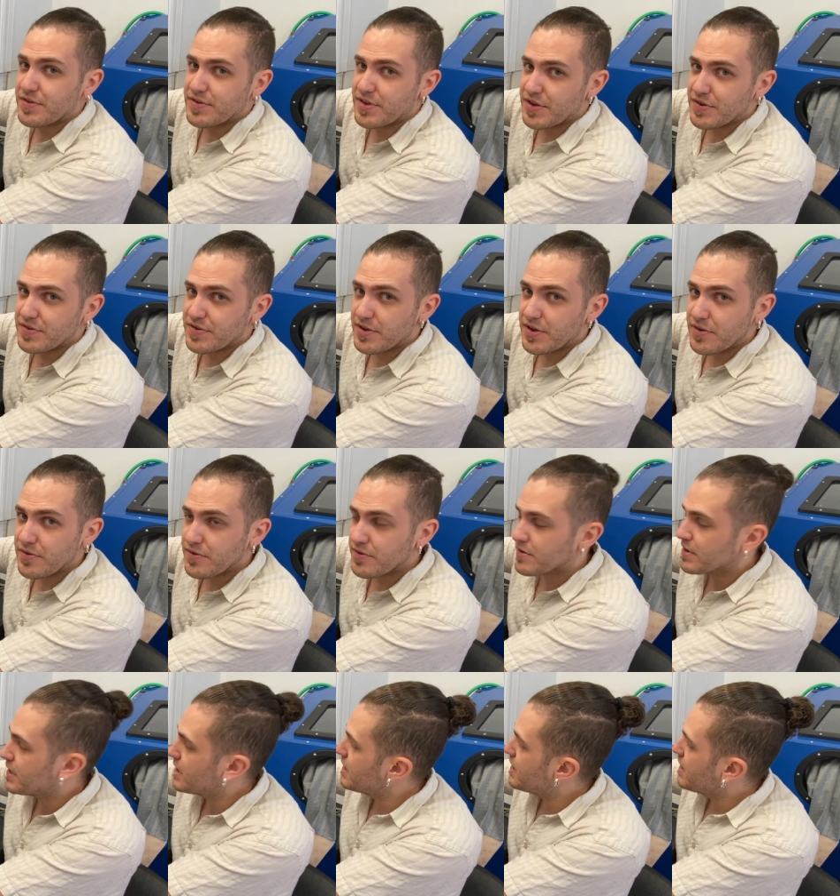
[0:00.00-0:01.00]
Celsius,
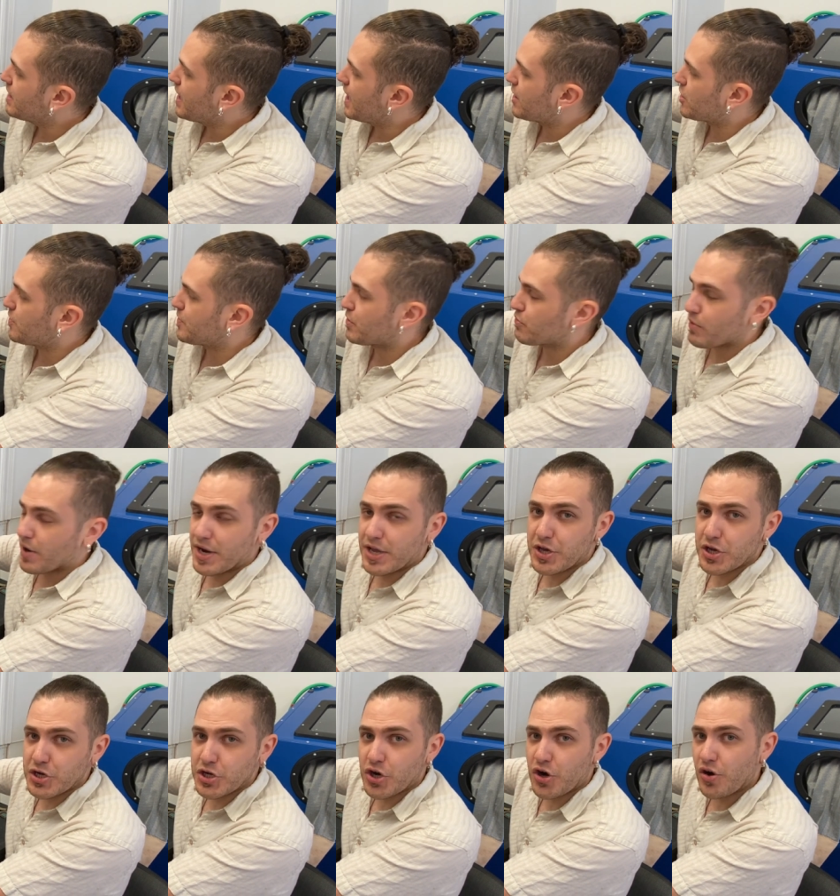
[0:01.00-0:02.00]
and I'll be running
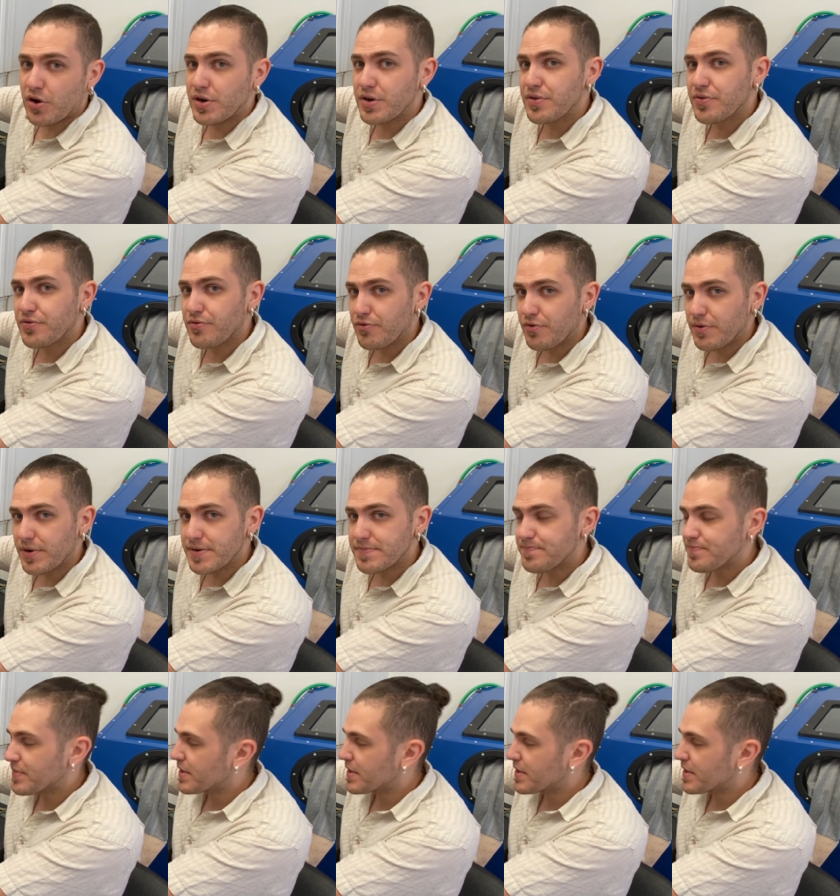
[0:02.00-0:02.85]
a current through it.